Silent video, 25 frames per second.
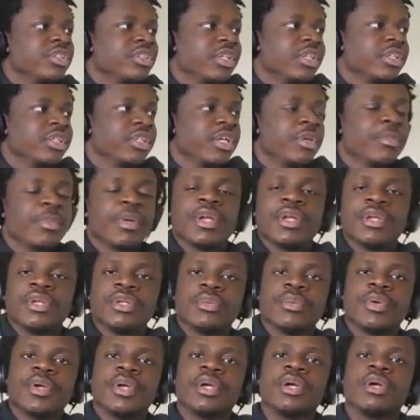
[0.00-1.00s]
like that. But
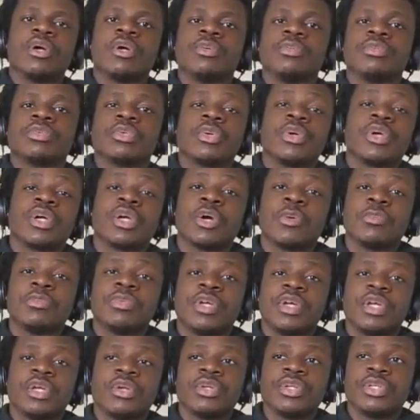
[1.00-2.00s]
anyway, um, quick
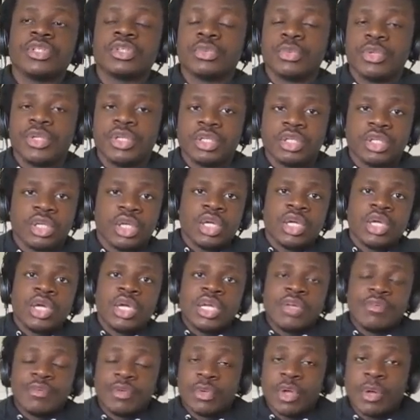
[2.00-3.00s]
update on this week.
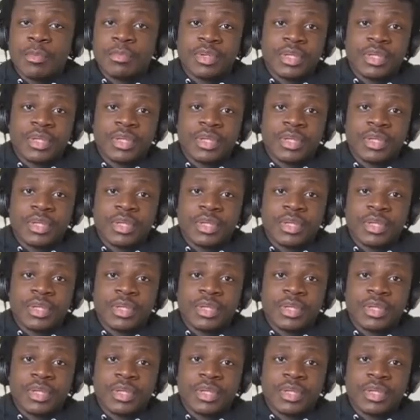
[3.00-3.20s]
Even though I'm